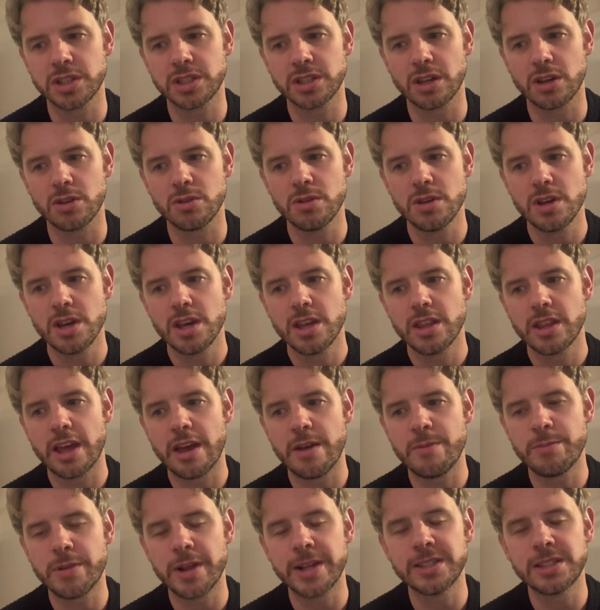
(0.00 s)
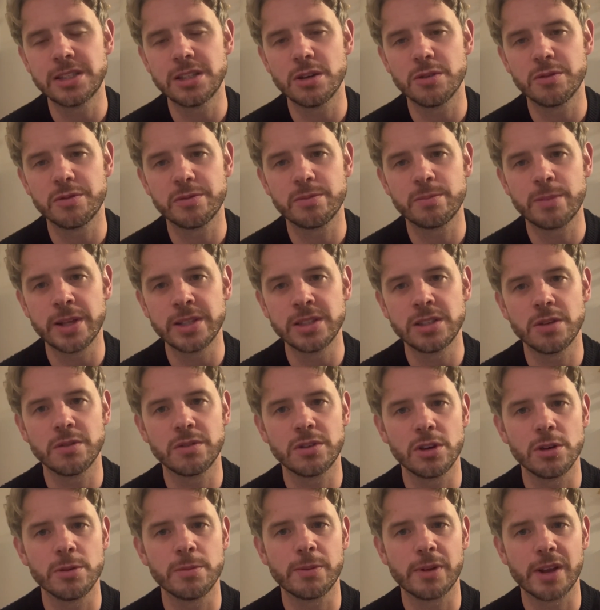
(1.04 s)
So there are plenty of
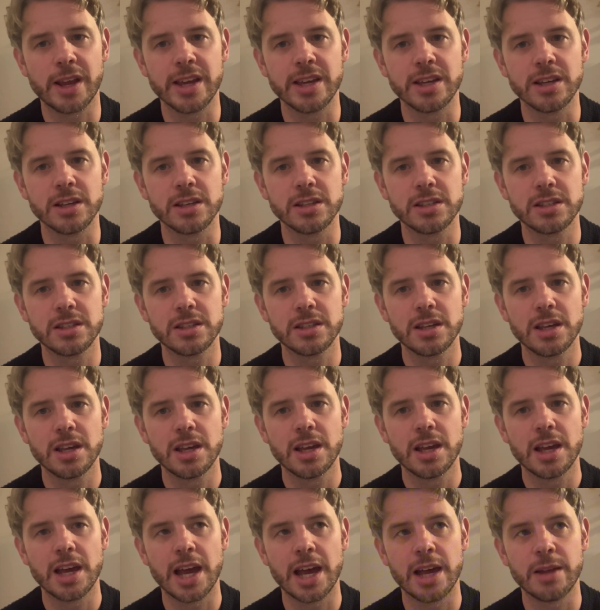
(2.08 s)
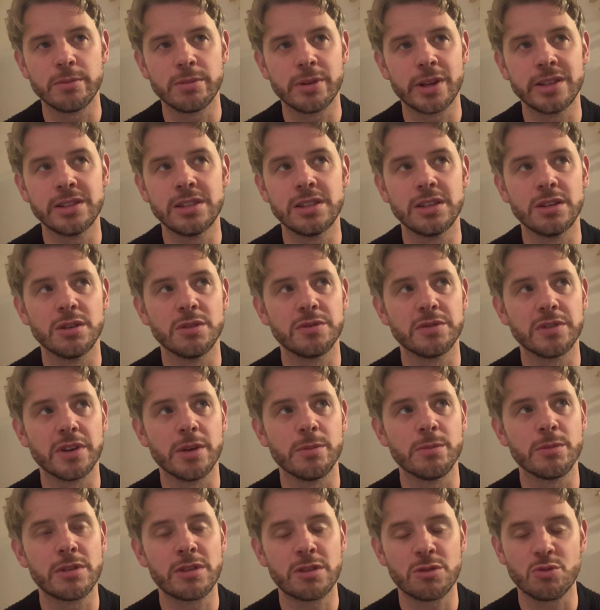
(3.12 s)
good players and plenty of
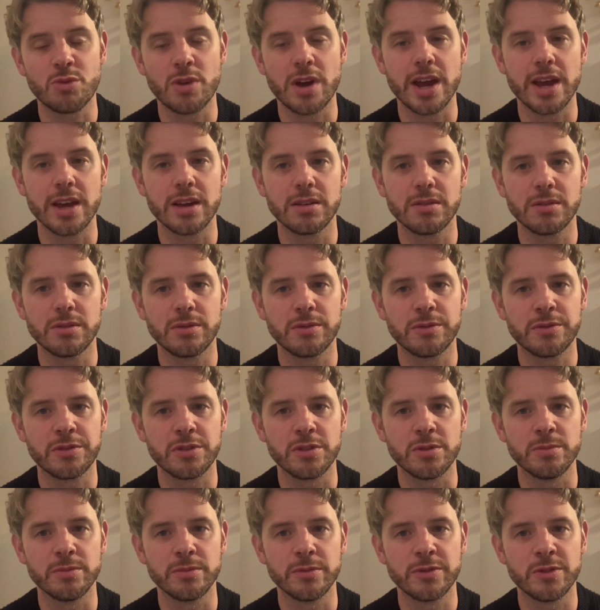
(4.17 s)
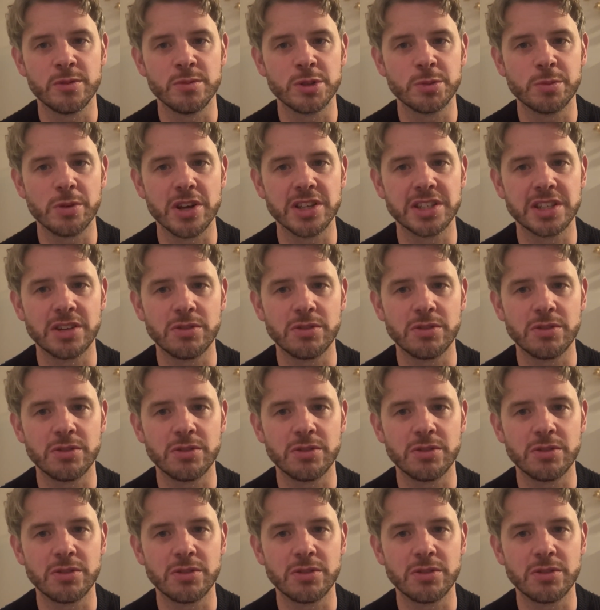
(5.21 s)
threat from Spurs.